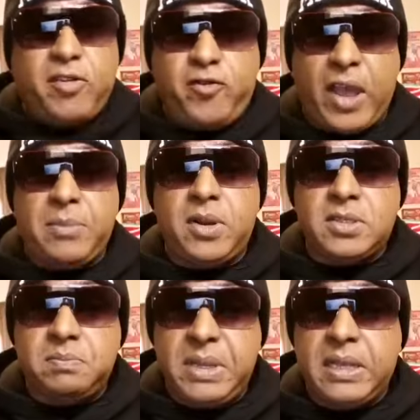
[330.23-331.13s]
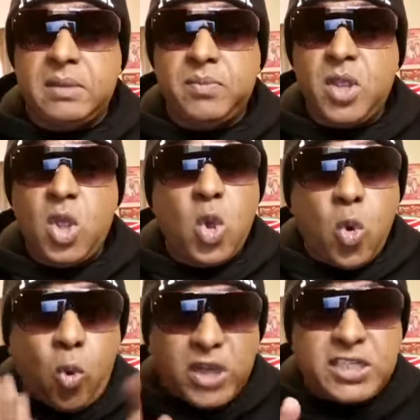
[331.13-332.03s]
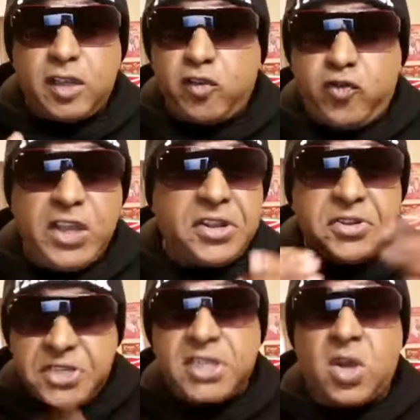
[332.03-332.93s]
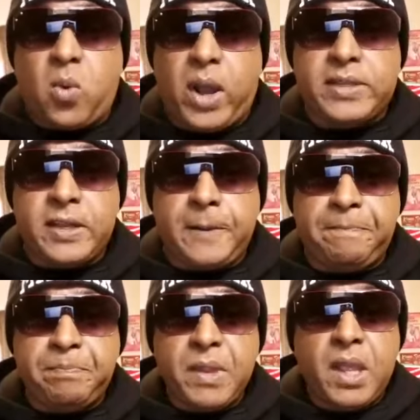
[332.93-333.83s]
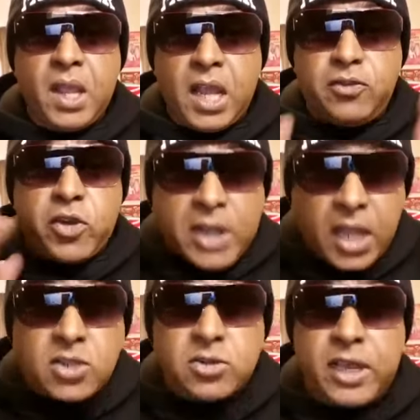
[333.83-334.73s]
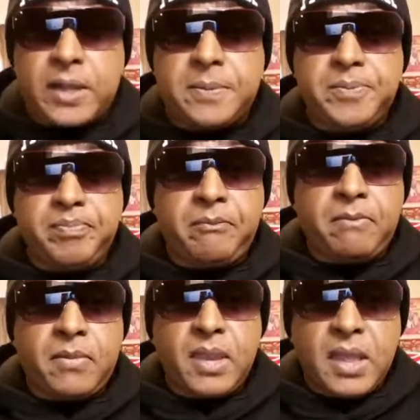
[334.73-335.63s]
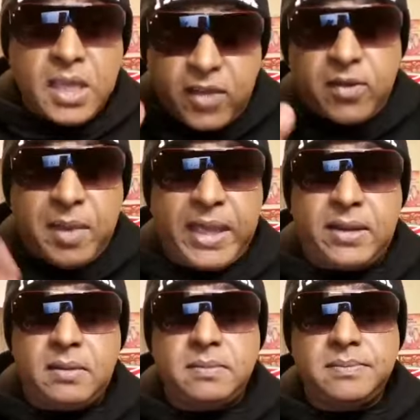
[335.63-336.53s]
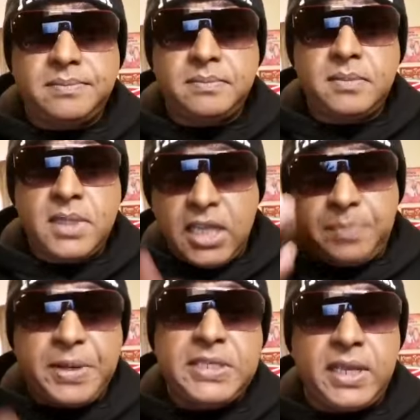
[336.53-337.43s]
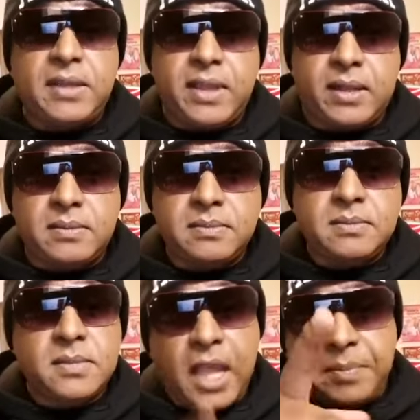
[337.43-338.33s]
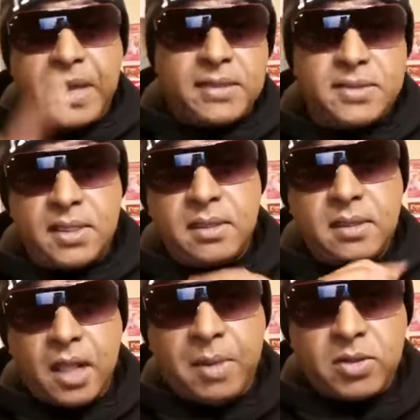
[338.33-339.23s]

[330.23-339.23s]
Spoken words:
a fabulous meal, wash his feet, drink the water, and if you can't do that, give him head. He'll appreciate that. I'm KC. I'm